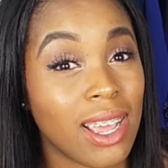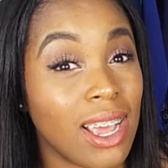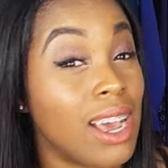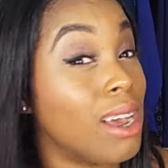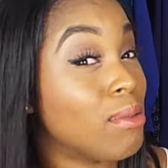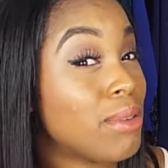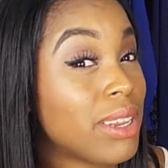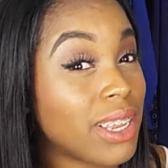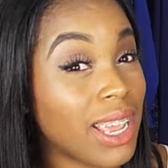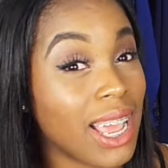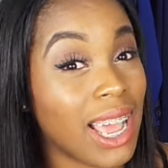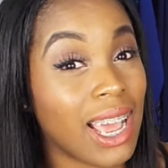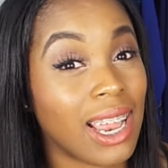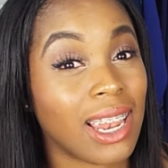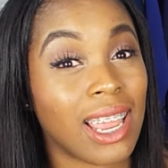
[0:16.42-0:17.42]
Um, so
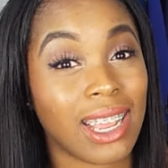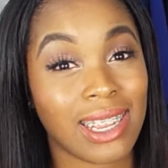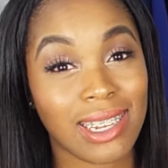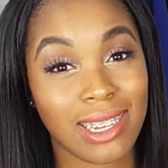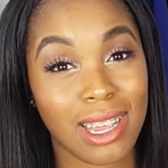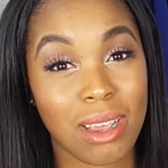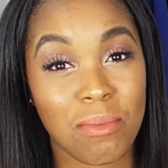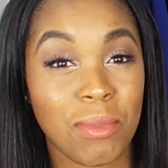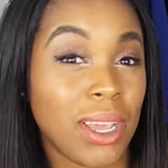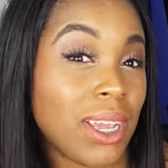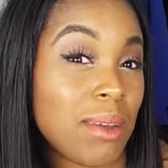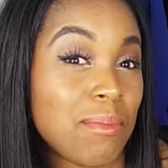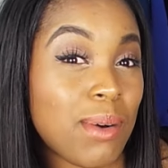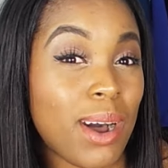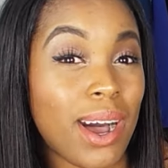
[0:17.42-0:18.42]
yeah, like I said,
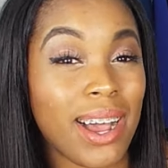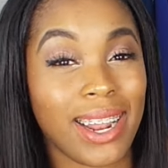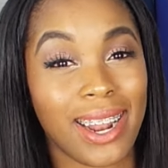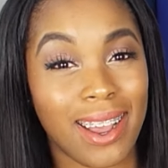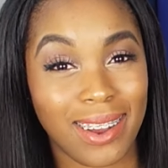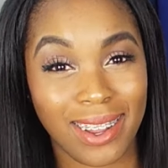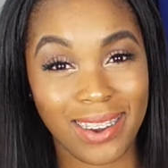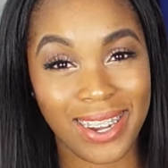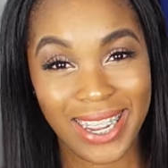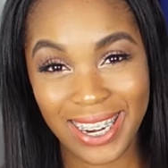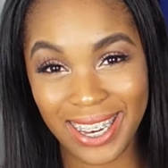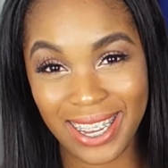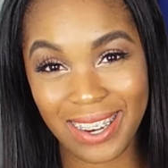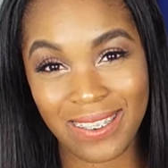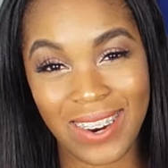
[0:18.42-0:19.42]
makeup haul and I'll go ahead
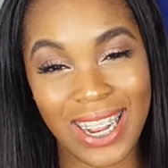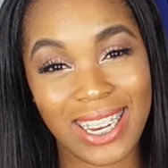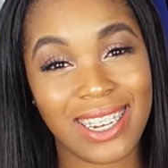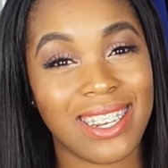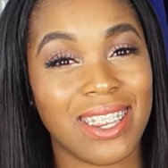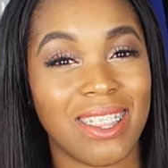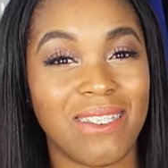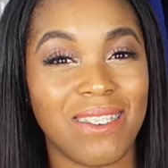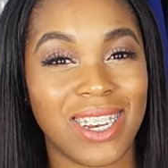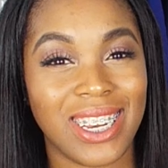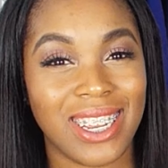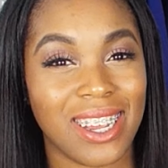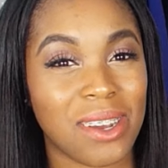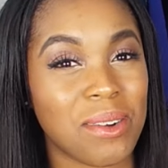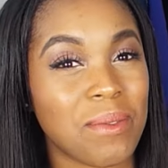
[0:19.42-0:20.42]
and get right into the
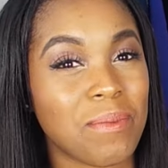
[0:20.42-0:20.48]
video.